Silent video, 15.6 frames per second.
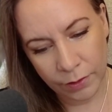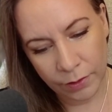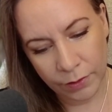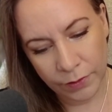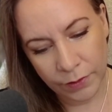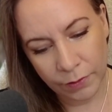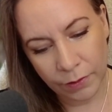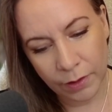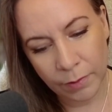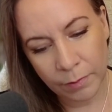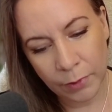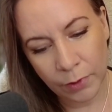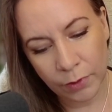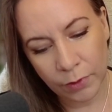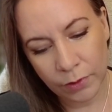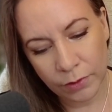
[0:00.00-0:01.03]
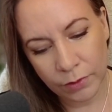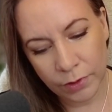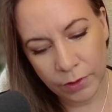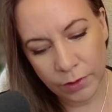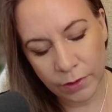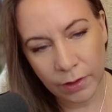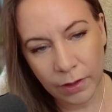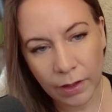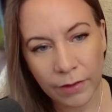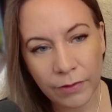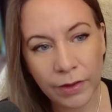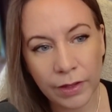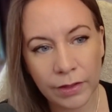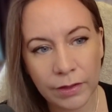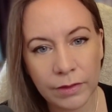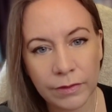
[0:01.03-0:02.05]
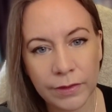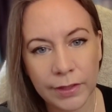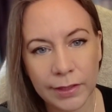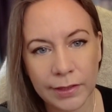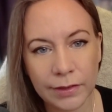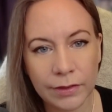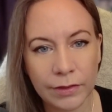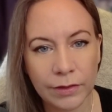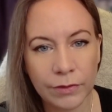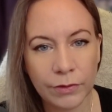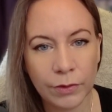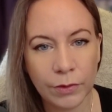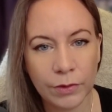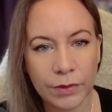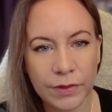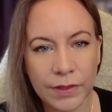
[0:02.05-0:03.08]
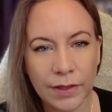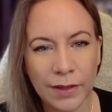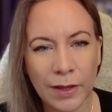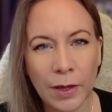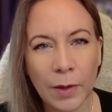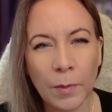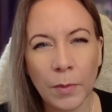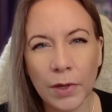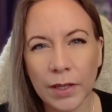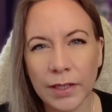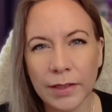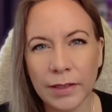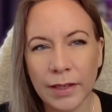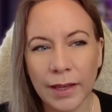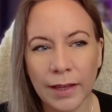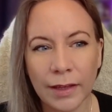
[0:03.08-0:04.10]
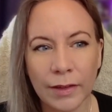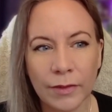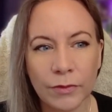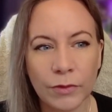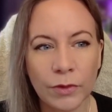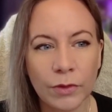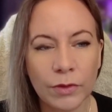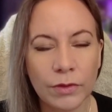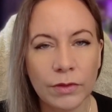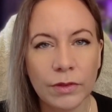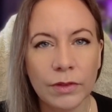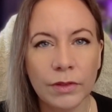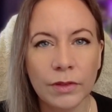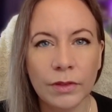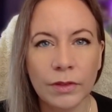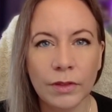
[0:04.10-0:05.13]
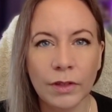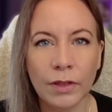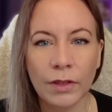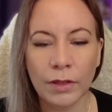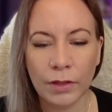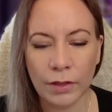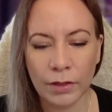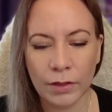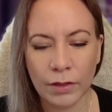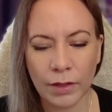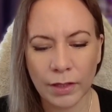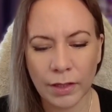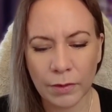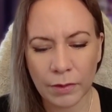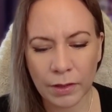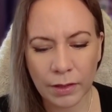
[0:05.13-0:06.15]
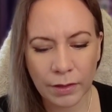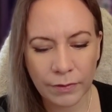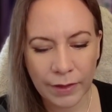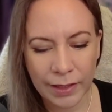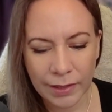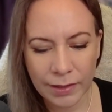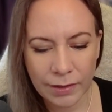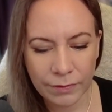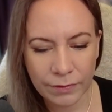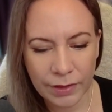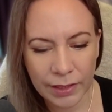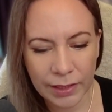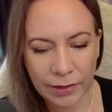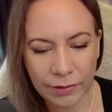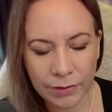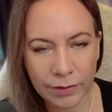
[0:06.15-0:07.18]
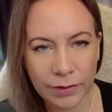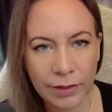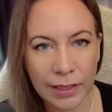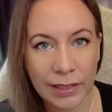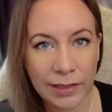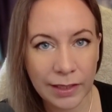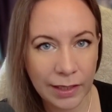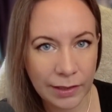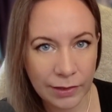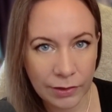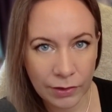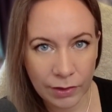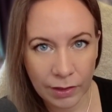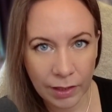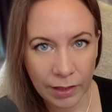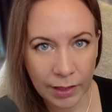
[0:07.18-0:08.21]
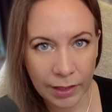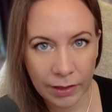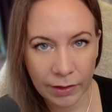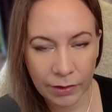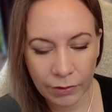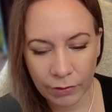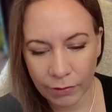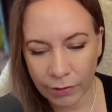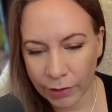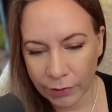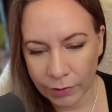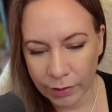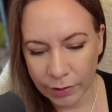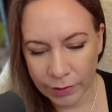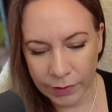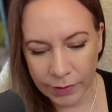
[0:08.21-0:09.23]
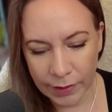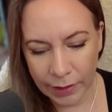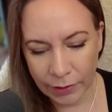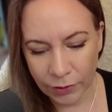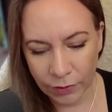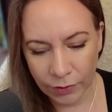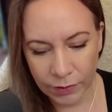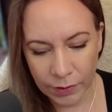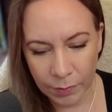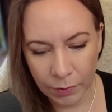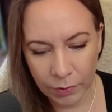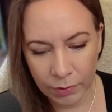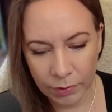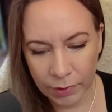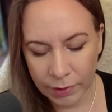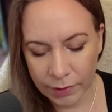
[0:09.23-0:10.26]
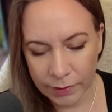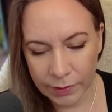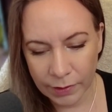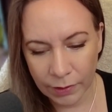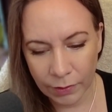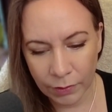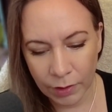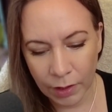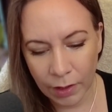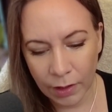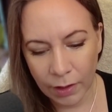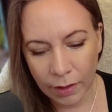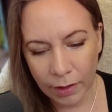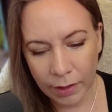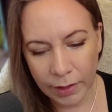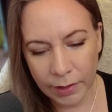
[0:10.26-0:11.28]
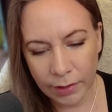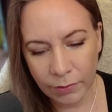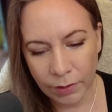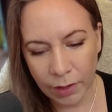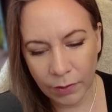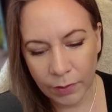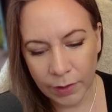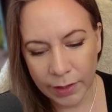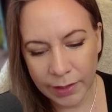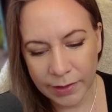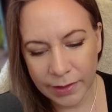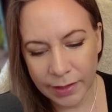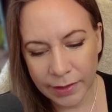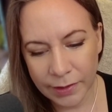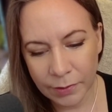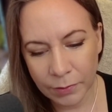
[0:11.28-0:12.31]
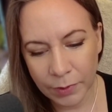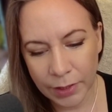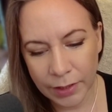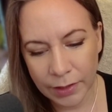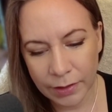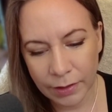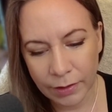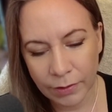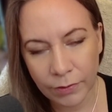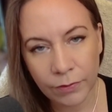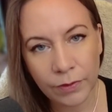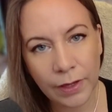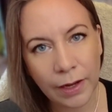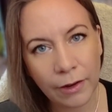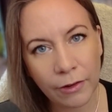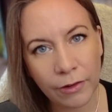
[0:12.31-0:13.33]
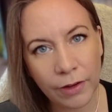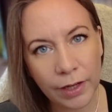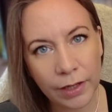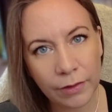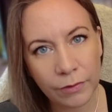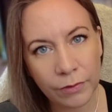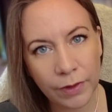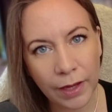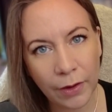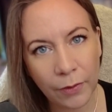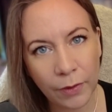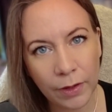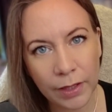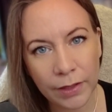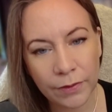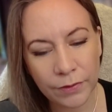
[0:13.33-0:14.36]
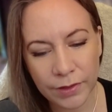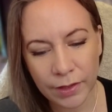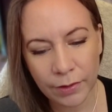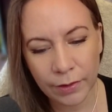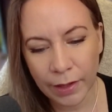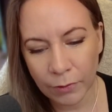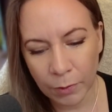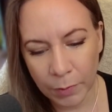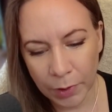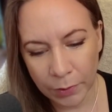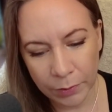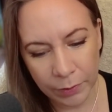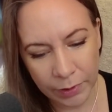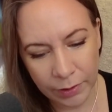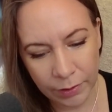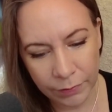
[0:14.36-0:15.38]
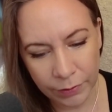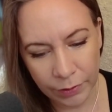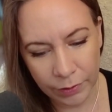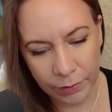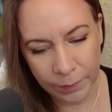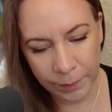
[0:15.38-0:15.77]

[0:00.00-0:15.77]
So I've heard of it, of course, but I don't think I've actively, intentionally grown St. John's Wort, so I don't know, is this a winter flowering flower? If so, that would be wonderful.